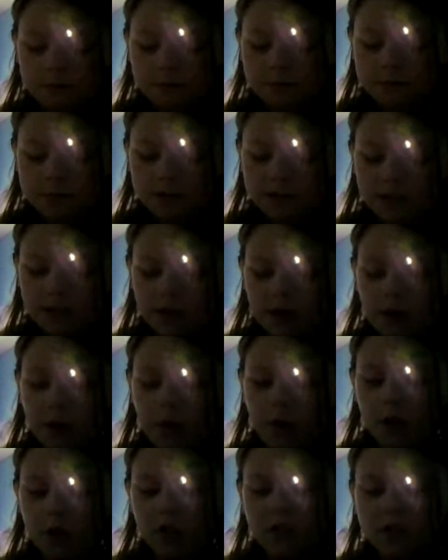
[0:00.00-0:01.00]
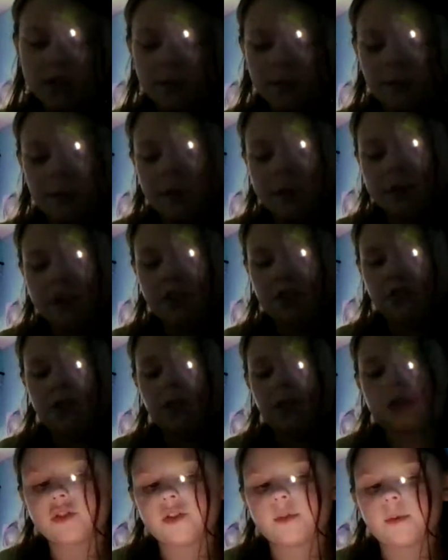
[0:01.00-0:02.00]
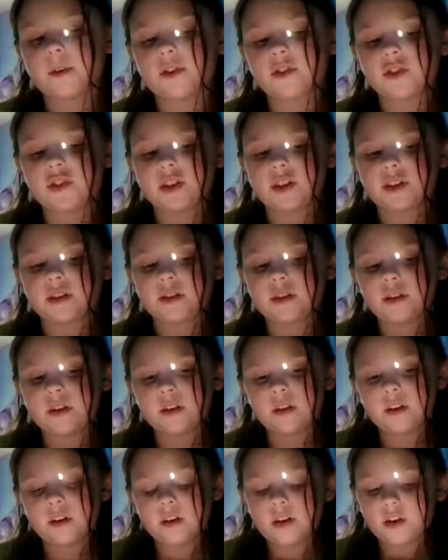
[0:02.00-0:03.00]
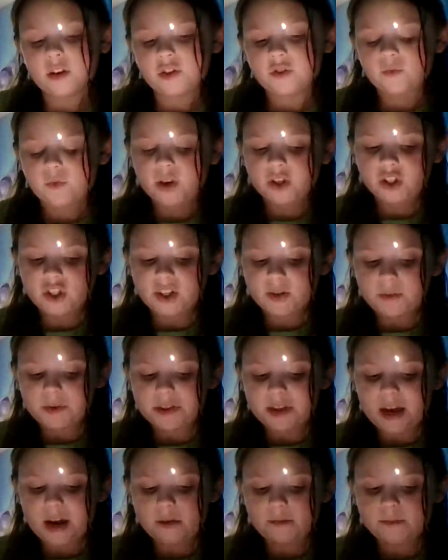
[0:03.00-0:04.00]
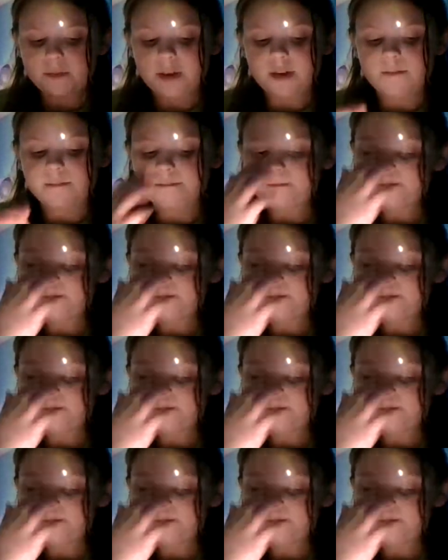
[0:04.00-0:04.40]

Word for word: says I watched it, but my sister actually watched it. She watched it without me.